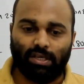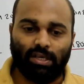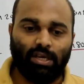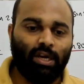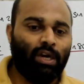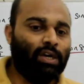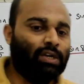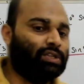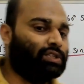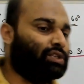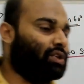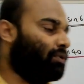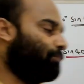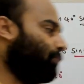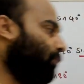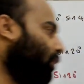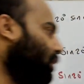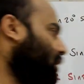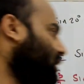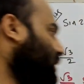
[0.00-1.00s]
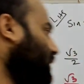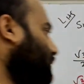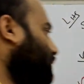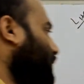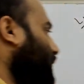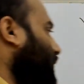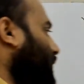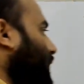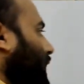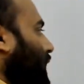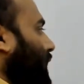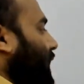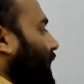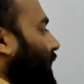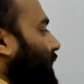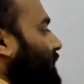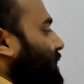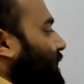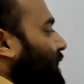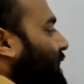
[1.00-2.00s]
So 40 we can
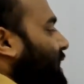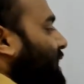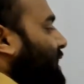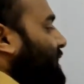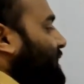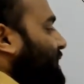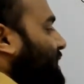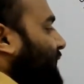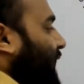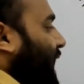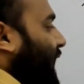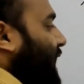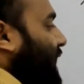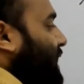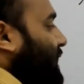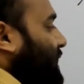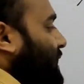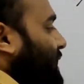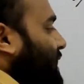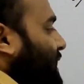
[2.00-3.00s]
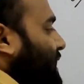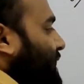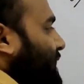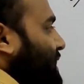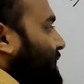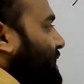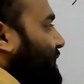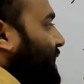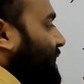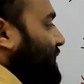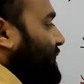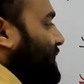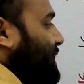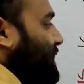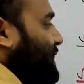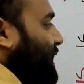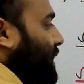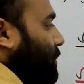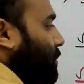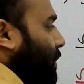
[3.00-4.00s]
write sin
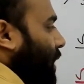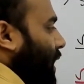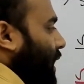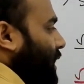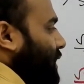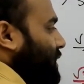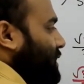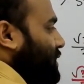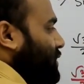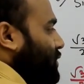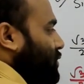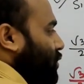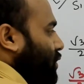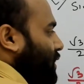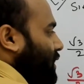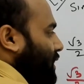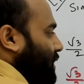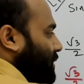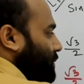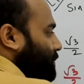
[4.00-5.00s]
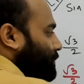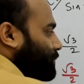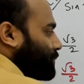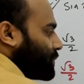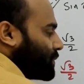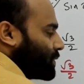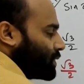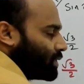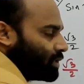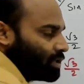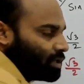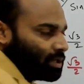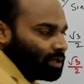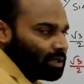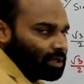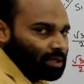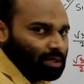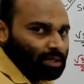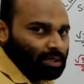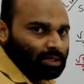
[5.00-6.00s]
60 minus 20.
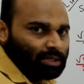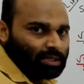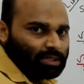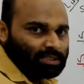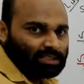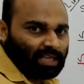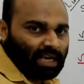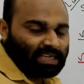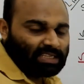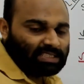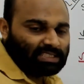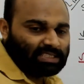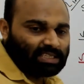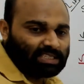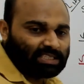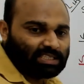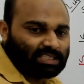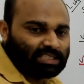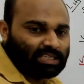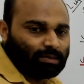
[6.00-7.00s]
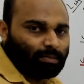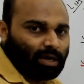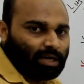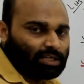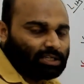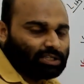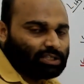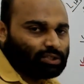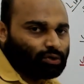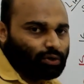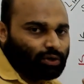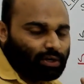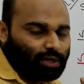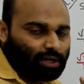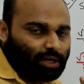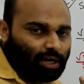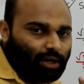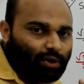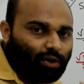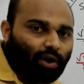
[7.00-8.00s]
Sin 60 minus
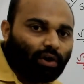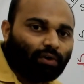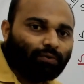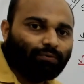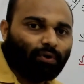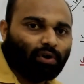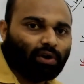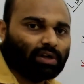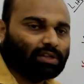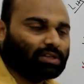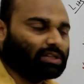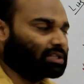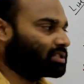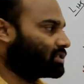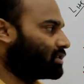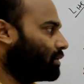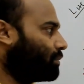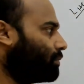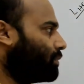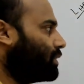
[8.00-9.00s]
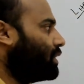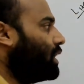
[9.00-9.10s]
20, don't forget this step.